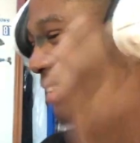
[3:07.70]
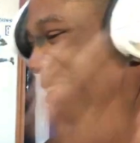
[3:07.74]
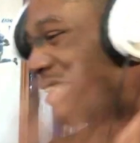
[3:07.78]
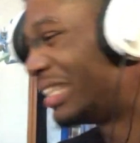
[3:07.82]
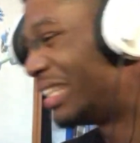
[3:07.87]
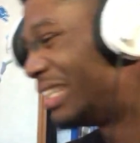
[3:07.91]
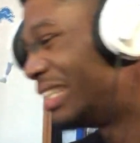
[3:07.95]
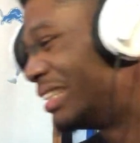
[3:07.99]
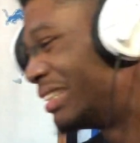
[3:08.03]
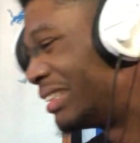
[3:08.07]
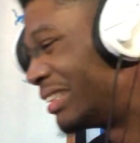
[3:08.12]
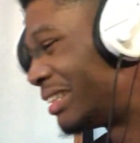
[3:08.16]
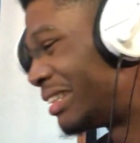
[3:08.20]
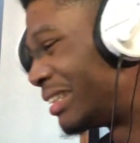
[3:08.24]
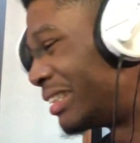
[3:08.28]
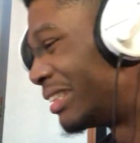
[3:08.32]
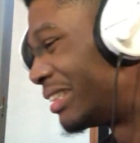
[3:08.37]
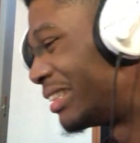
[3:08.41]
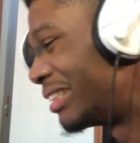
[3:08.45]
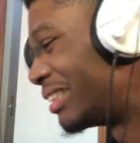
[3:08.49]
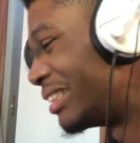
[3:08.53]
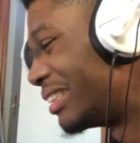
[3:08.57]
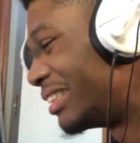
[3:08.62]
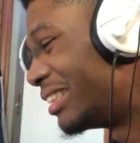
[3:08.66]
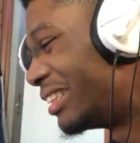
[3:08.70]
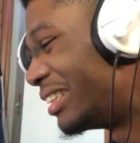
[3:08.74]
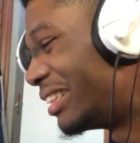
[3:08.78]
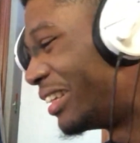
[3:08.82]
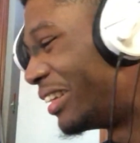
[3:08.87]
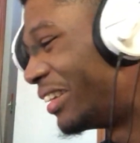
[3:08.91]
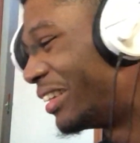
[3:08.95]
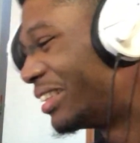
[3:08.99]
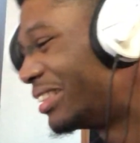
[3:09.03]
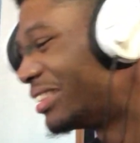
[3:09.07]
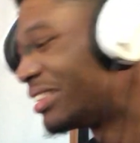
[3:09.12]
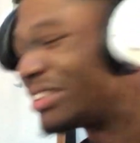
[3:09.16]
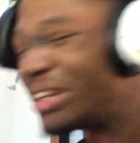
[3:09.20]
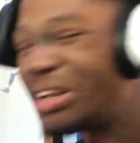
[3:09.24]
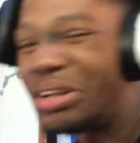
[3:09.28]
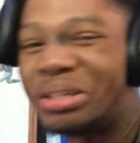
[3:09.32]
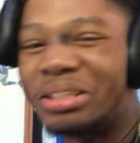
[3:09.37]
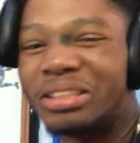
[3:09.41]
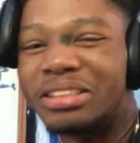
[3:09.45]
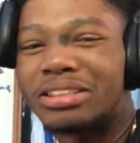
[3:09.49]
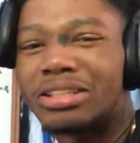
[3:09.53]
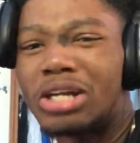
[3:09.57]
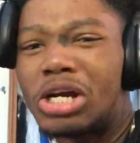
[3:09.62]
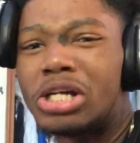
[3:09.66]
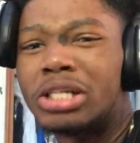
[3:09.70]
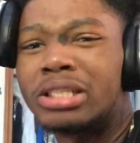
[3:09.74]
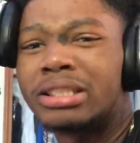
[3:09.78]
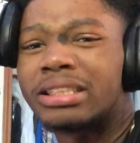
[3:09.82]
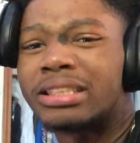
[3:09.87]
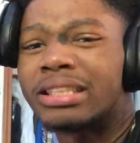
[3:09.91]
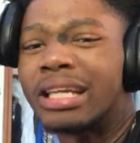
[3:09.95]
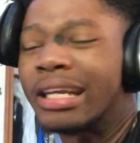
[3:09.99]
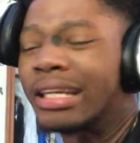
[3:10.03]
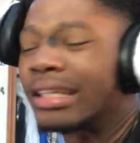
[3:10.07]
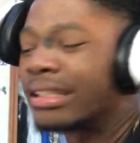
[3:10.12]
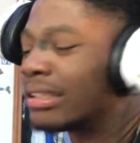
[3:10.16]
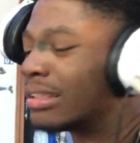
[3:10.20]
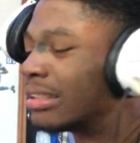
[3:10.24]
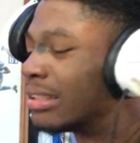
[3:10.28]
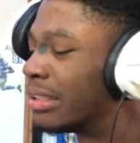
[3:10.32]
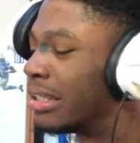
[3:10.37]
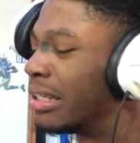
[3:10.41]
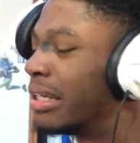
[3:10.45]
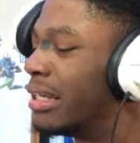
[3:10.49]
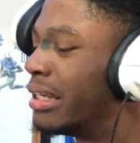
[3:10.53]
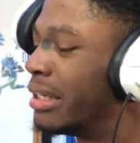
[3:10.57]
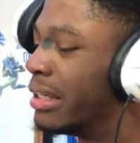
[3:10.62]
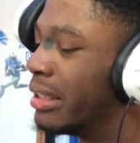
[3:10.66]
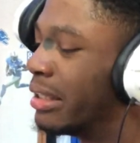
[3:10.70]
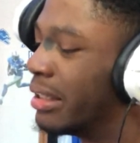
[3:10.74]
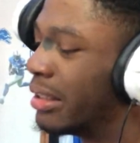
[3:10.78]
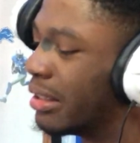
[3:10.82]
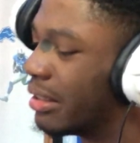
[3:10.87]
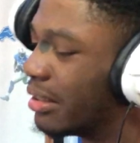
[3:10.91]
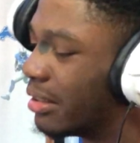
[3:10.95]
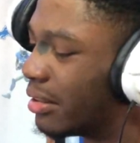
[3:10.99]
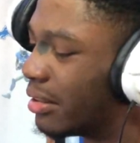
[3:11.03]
Jesus. It's only thirty seconds in.